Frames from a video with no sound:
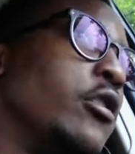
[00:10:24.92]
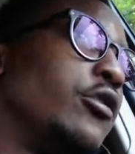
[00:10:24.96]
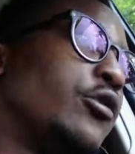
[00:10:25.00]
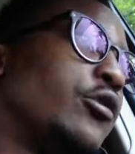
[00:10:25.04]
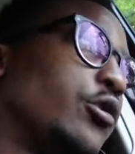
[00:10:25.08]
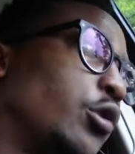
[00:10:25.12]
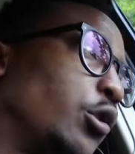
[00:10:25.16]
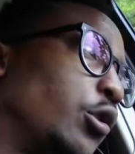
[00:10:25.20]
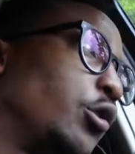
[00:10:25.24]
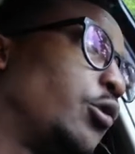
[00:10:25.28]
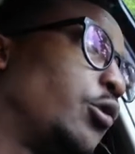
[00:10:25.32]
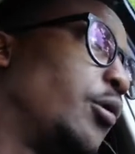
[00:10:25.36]
so
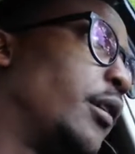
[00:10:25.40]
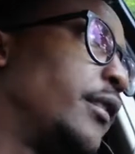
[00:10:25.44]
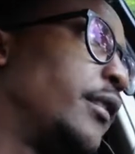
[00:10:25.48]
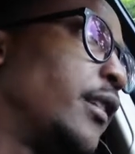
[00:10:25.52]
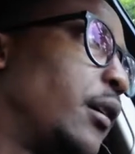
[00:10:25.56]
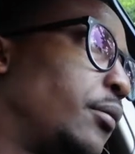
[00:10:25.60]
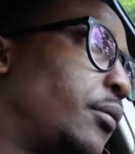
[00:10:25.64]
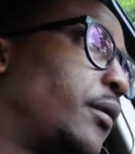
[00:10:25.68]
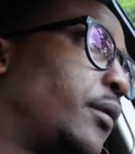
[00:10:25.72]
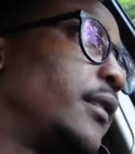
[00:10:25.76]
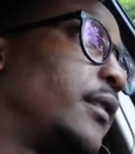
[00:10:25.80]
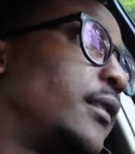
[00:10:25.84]
you end up
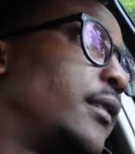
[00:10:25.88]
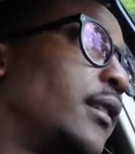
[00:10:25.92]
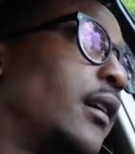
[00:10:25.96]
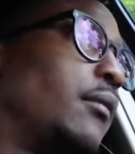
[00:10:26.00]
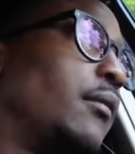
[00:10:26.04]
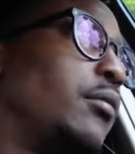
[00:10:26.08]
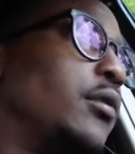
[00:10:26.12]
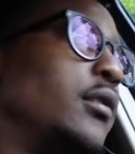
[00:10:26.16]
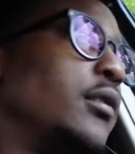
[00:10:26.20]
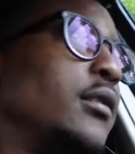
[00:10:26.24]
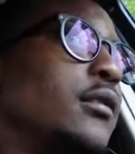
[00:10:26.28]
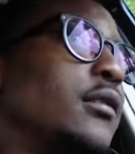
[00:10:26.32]
getting a
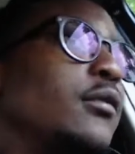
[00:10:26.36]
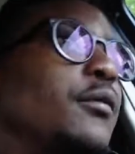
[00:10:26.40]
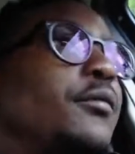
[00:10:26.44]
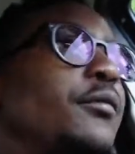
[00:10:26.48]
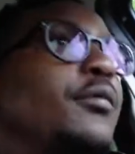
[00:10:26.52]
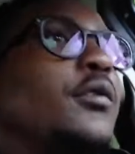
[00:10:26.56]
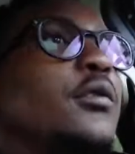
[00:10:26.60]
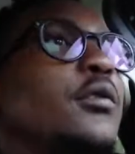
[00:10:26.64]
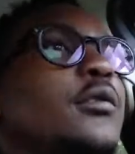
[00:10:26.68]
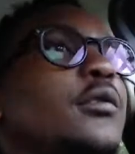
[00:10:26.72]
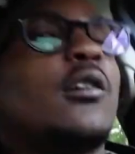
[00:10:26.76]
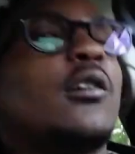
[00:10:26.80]
bonus of
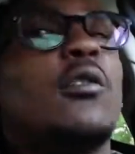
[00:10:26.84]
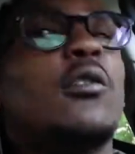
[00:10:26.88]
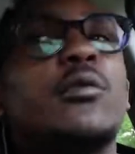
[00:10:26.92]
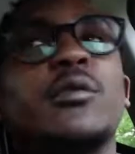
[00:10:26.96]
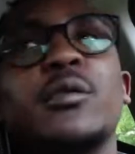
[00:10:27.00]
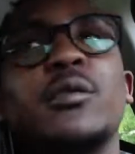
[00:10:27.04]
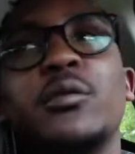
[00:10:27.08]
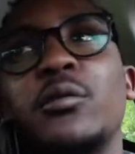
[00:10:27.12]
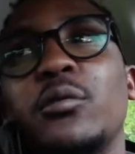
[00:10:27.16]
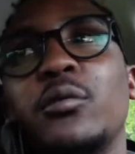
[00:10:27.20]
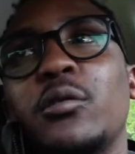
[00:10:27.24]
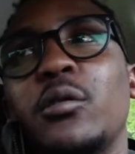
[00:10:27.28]
4000
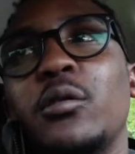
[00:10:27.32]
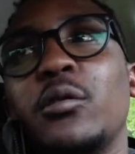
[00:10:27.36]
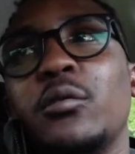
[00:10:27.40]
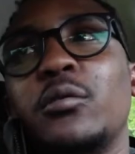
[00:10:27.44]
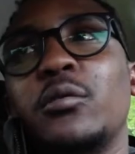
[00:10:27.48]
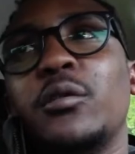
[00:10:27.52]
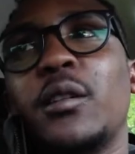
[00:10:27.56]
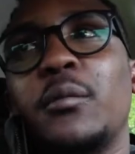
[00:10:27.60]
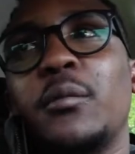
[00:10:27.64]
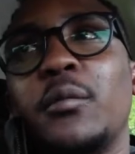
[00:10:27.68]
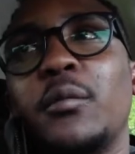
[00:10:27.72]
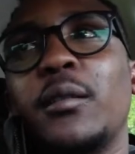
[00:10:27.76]
you know
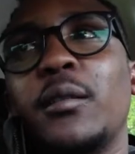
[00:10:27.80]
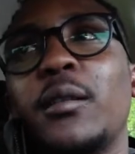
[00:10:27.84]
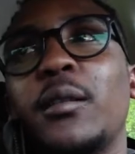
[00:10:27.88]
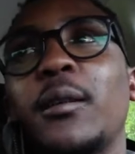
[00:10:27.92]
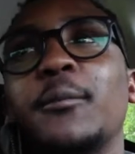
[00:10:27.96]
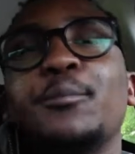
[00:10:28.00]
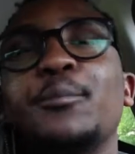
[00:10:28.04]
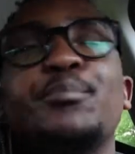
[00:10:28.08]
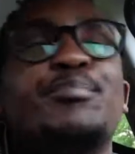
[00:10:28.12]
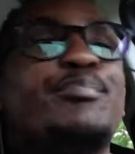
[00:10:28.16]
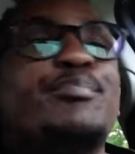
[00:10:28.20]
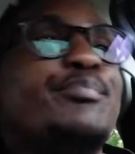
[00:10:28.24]
something like
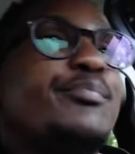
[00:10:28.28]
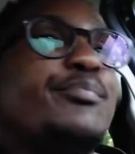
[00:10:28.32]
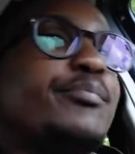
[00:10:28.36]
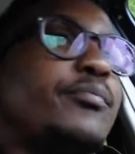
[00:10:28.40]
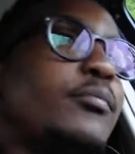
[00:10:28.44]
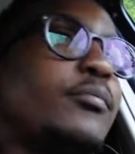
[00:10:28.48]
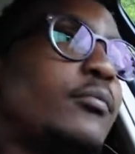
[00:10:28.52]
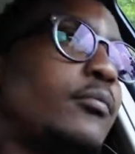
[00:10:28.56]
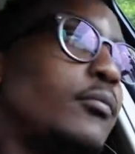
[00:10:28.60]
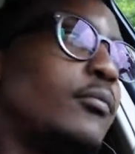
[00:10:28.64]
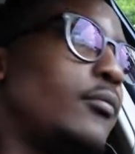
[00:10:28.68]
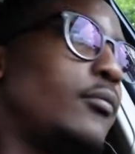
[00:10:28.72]

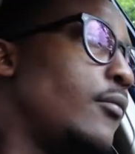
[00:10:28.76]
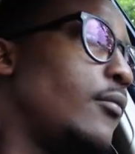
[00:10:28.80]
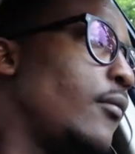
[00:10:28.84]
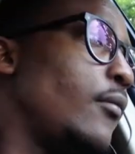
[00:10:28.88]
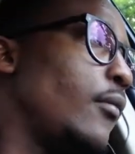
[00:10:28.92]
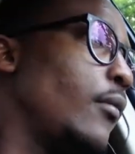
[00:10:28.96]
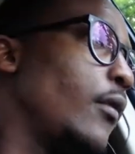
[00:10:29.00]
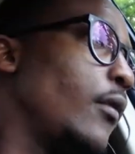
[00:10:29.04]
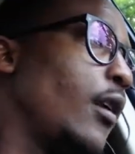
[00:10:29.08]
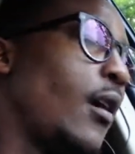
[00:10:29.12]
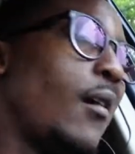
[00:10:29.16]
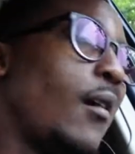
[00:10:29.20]

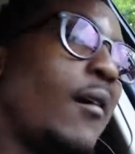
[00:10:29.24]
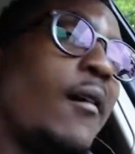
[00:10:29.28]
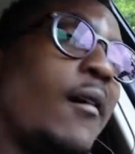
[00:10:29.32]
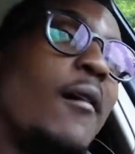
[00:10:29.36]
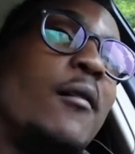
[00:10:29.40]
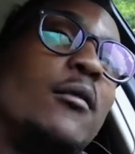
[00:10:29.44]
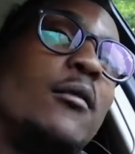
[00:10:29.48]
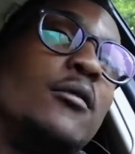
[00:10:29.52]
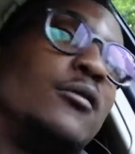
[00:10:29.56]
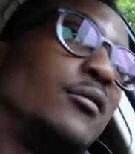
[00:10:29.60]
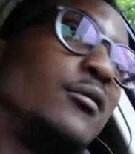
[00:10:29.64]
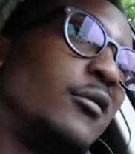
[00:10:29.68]
that yeah
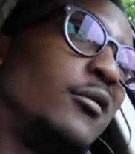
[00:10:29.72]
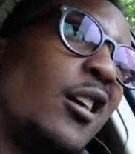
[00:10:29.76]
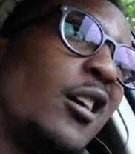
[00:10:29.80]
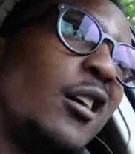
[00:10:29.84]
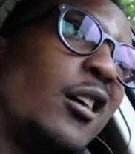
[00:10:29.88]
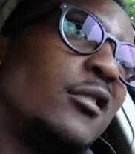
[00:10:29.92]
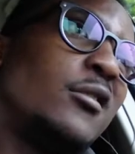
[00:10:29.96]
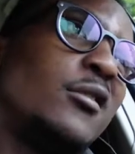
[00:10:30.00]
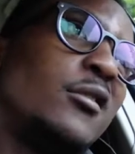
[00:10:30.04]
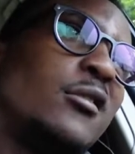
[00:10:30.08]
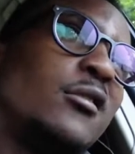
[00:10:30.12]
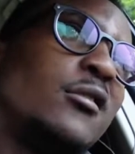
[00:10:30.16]
and
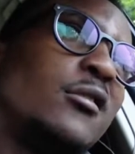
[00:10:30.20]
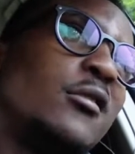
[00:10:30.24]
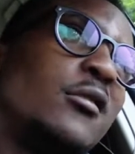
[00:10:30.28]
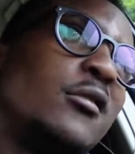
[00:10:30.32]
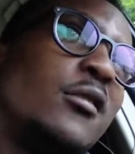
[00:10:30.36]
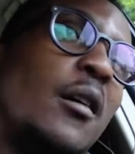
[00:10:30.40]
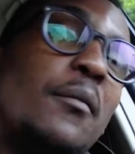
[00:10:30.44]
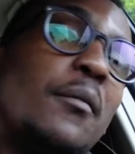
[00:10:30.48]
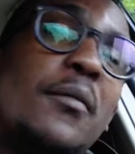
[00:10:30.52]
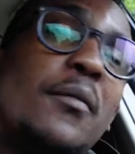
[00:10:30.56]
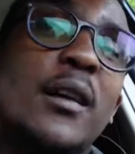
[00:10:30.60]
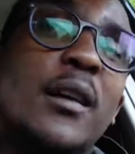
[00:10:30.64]
that's
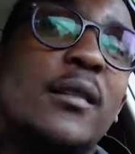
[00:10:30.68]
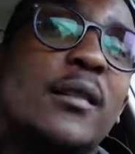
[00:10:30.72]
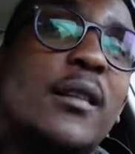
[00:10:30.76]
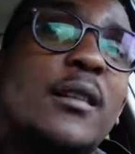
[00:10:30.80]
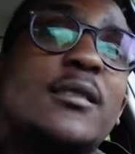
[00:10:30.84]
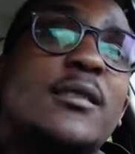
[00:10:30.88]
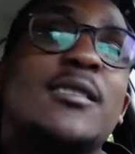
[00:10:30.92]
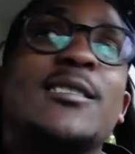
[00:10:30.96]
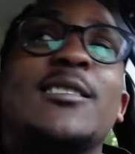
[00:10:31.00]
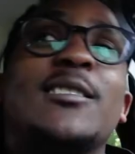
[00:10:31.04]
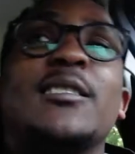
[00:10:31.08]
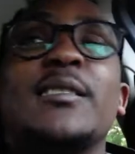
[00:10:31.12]
something that
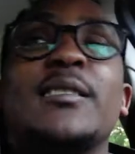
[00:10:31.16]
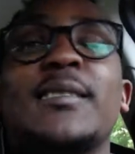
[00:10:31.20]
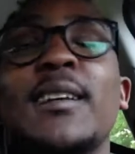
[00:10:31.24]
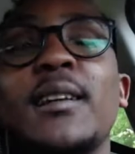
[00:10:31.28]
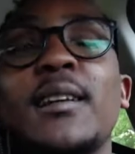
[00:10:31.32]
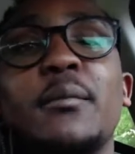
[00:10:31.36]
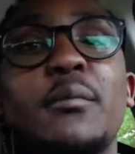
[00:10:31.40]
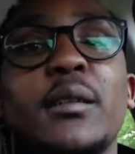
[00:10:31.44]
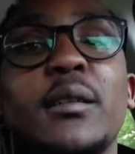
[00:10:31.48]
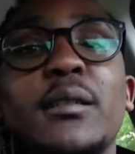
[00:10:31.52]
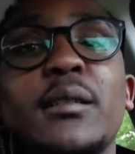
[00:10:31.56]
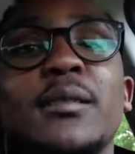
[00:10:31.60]
is still
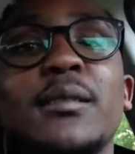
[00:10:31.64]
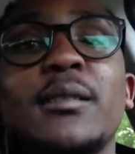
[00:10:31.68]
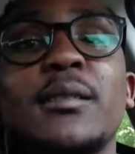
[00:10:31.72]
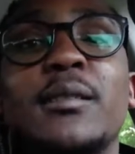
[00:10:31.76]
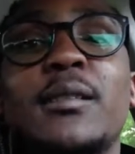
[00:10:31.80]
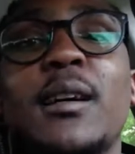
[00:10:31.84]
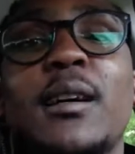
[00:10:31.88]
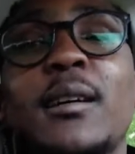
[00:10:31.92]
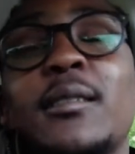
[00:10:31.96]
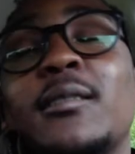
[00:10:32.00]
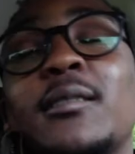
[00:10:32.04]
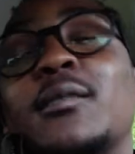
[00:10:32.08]
being
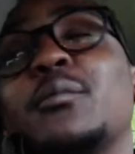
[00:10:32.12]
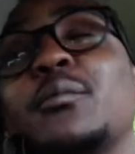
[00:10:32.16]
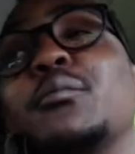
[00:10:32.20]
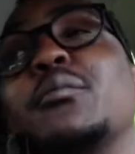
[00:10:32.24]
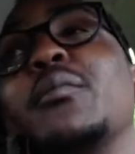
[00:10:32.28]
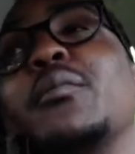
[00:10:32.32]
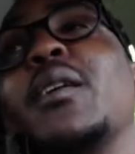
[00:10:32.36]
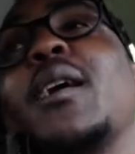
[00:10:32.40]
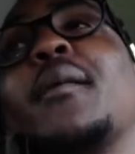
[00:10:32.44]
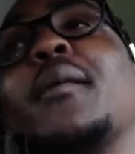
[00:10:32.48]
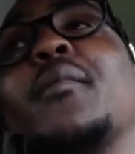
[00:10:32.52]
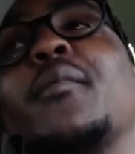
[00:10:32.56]
discussed
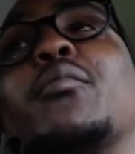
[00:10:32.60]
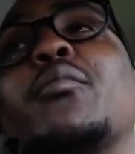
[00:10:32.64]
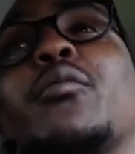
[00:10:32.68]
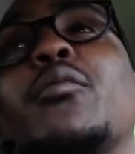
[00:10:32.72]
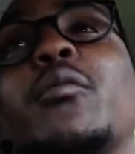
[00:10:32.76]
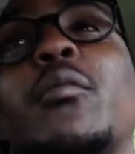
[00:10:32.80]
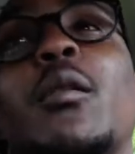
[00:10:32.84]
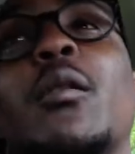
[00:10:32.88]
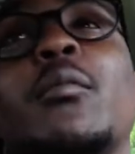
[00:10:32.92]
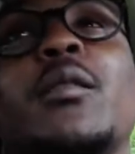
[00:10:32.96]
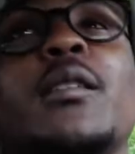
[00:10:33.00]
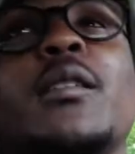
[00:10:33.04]
maybe
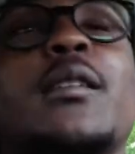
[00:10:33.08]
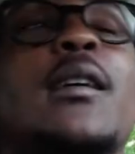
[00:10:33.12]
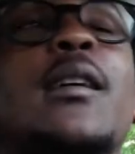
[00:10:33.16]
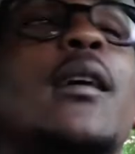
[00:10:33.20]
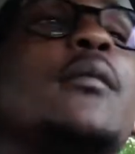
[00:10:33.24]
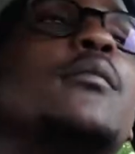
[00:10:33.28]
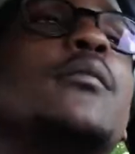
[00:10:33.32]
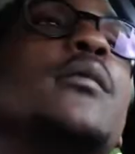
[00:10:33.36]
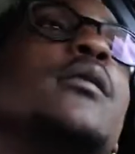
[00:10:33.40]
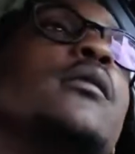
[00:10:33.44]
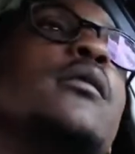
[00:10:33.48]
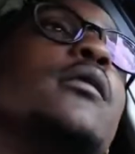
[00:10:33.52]
probably
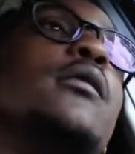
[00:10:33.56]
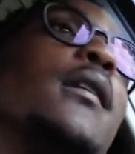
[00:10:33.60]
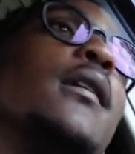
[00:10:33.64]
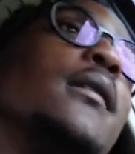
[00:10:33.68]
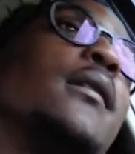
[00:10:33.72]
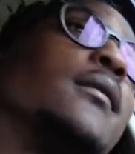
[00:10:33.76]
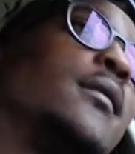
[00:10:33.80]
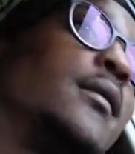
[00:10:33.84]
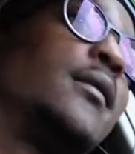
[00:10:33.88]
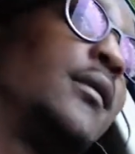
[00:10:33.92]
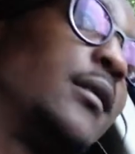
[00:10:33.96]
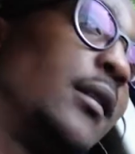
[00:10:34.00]
coming next
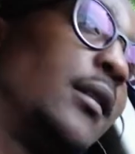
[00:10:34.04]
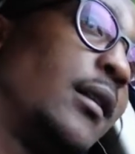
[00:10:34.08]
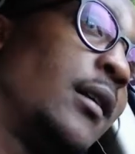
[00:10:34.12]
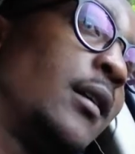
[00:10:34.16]
year